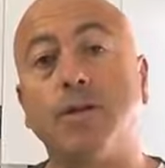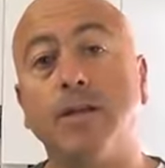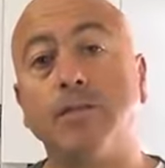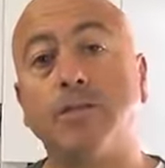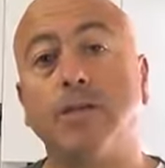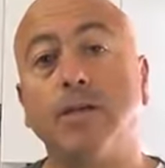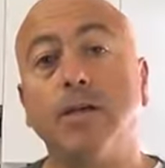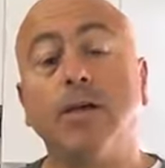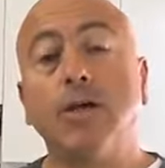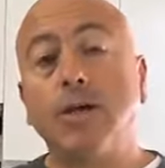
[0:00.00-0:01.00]
minutes.
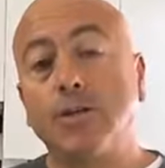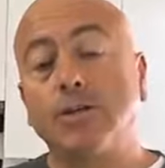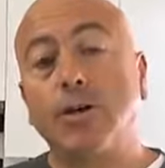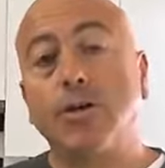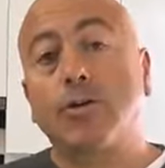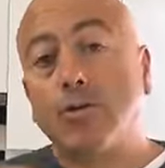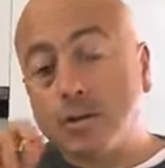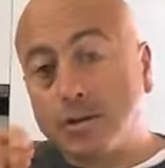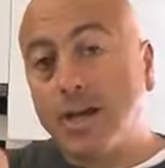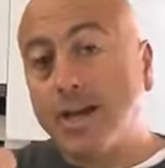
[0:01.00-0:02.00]
You just got to cook
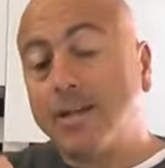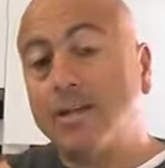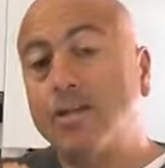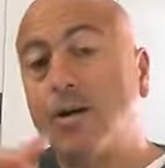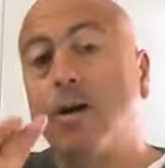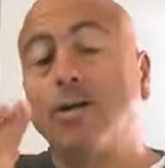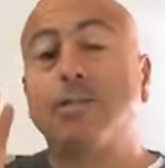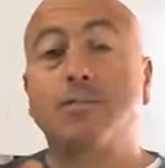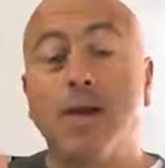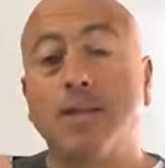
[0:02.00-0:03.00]
it, check inside,
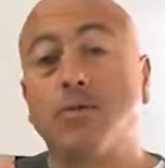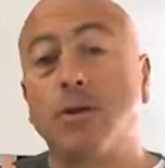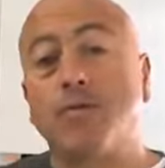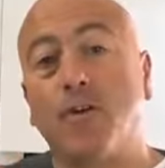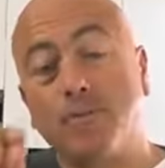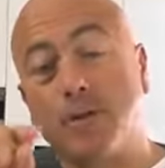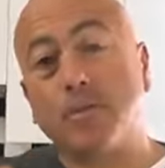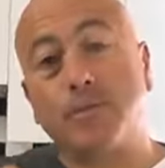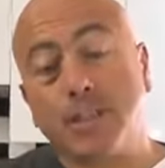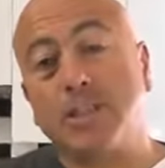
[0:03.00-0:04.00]
it's about 25
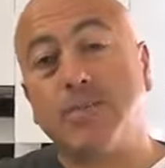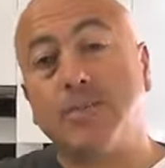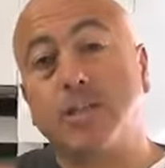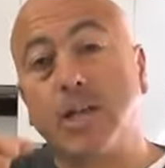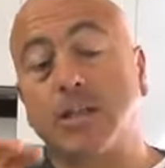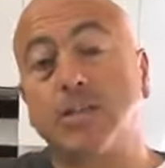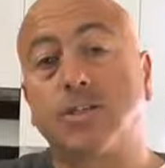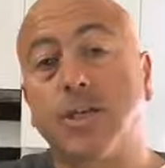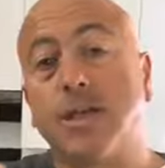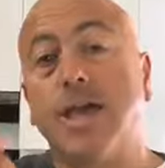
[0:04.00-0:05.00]
minutes, but just have a check to
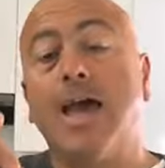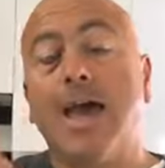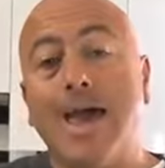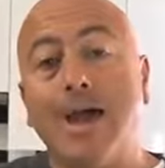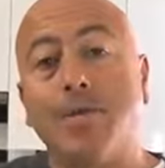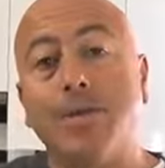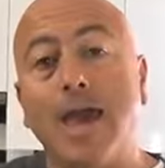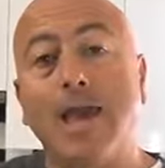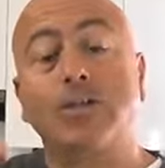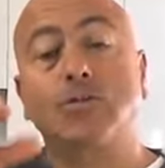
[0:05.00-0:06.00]
see how
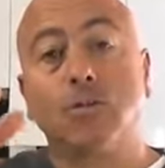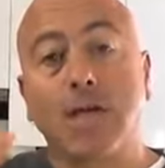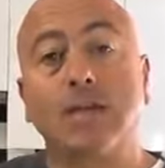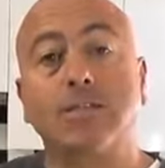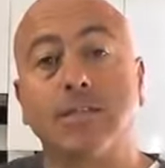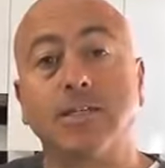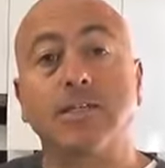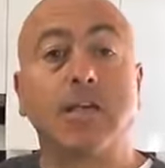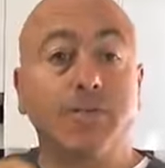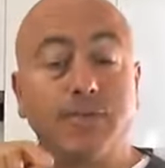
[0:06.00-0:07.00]
the actual custard
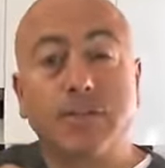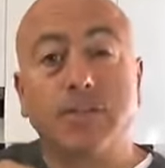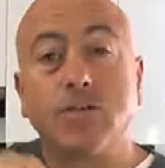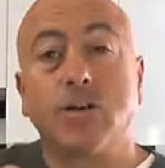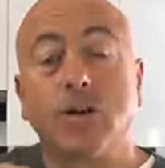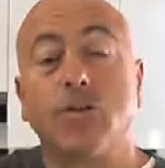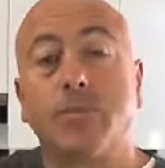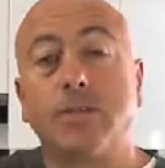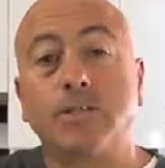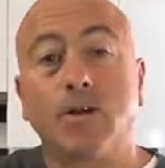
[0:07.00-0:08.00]
is set. If it's still a little
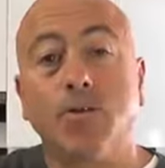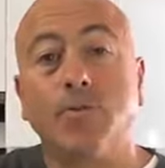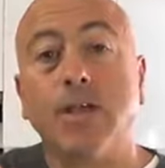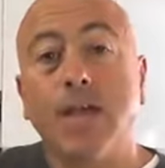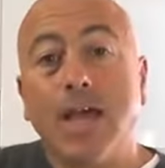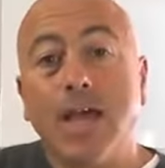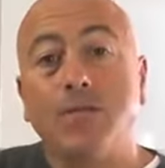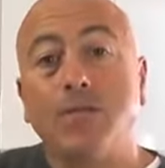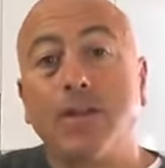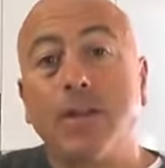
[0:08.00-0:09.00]
bit soft
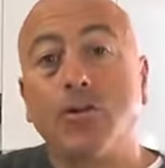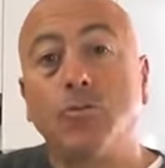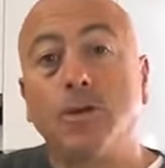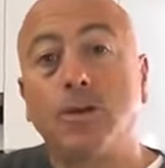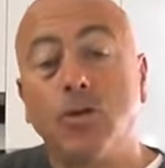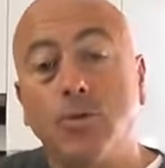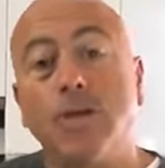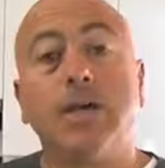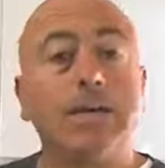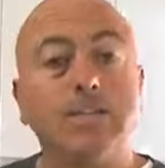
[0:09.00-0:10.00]
and feeling a little bit
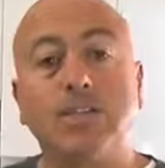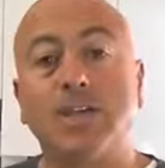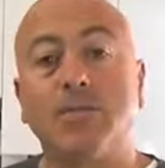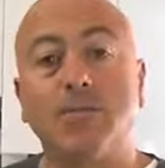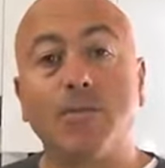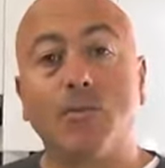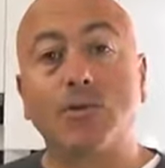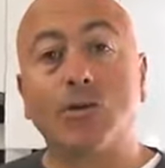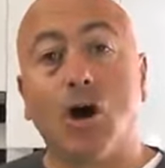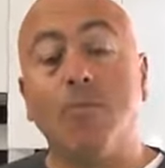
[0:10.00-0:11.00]
gooey, just give it a bit
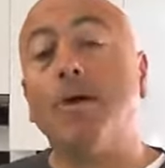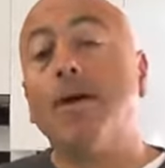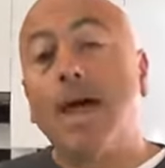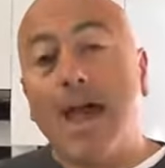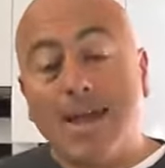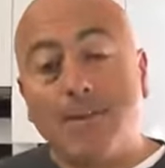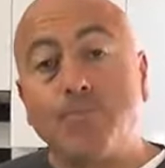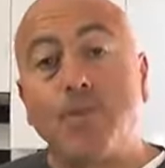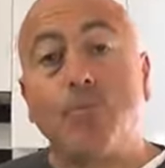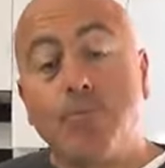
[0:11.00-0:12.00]
more time.
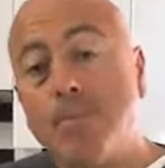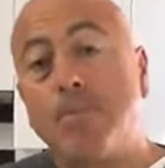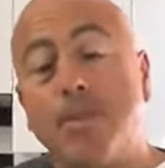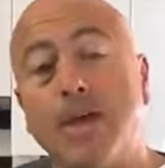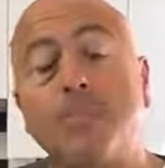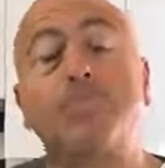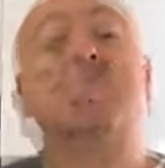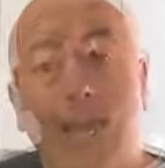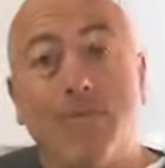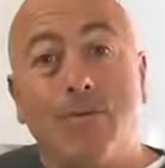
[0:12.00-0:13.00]
And remember that
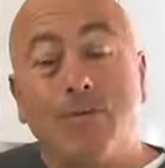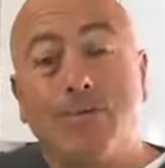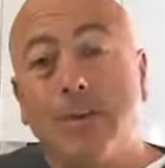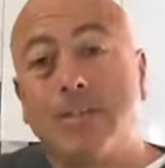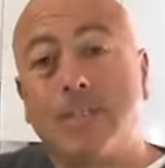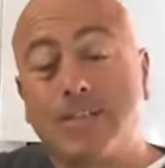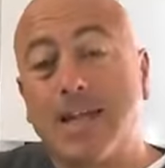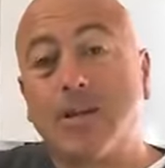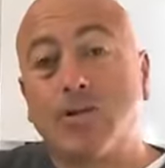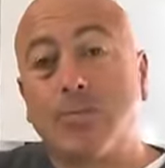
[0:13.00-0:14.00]
even if it is
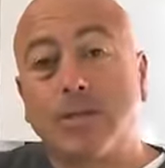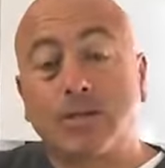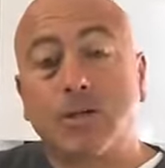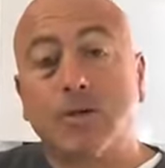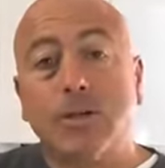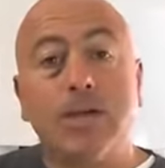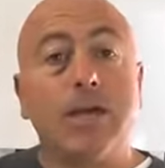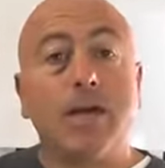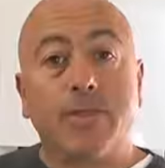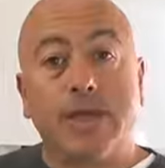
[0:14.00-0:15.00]
that little bit gooey,
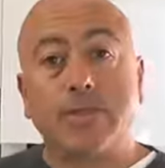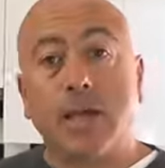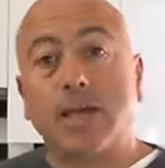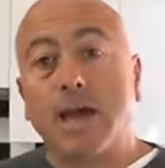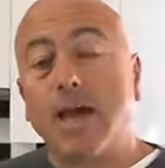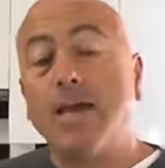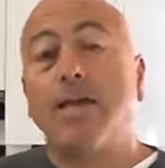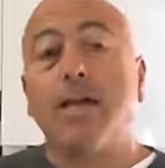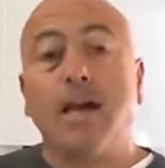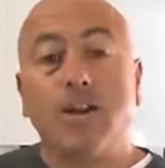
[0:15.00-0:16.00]
that's okay.
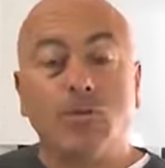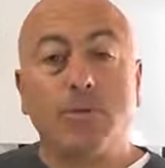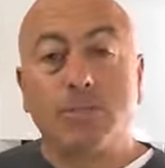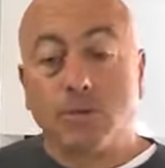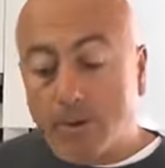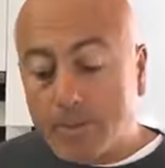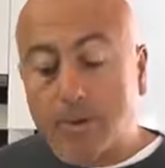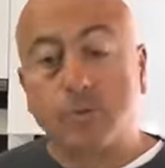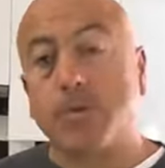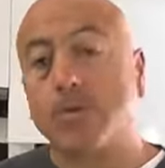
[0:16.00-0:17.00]
A little bit's alright,
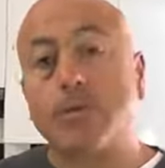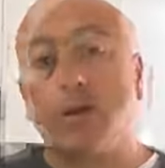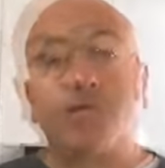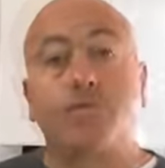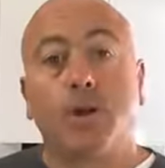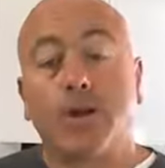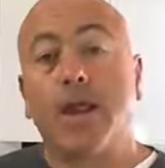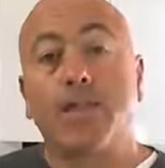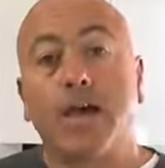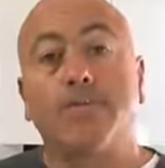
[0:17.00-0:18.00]
because by the time you pull it
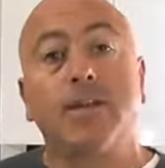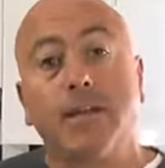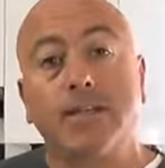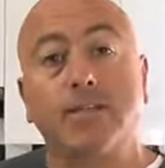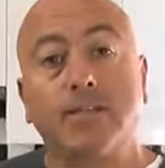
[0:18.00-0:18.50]
out of the oven, let it